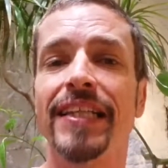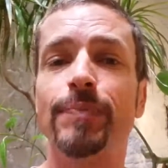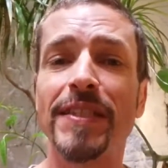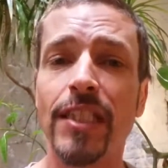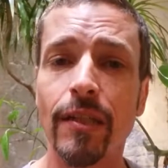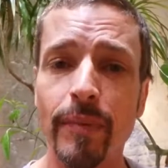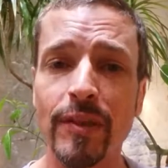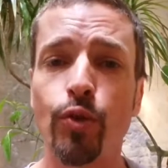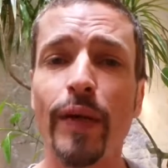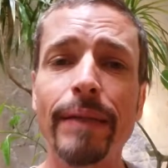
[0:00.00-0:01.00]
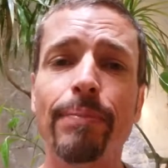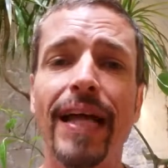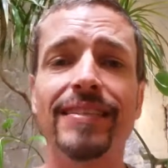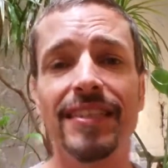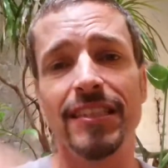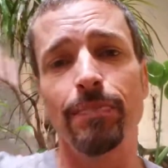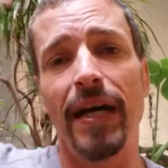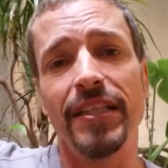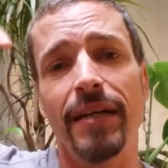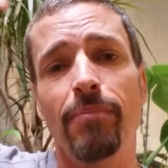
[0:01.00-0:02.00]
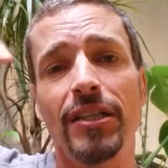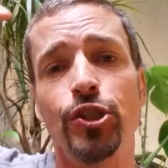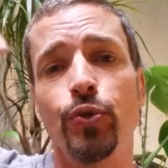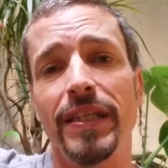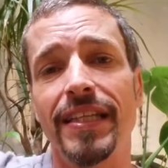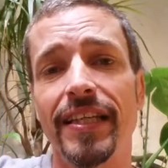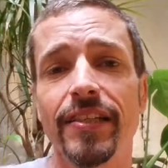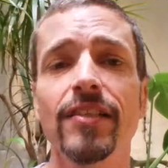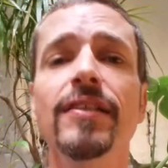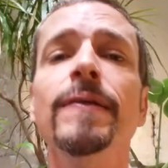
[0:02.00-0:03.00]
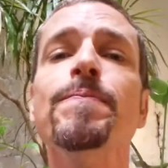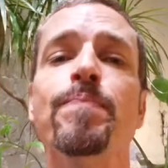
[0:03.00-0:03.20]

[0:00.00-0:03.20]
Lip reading: It's basically between Plaza España and Monjuic Hill.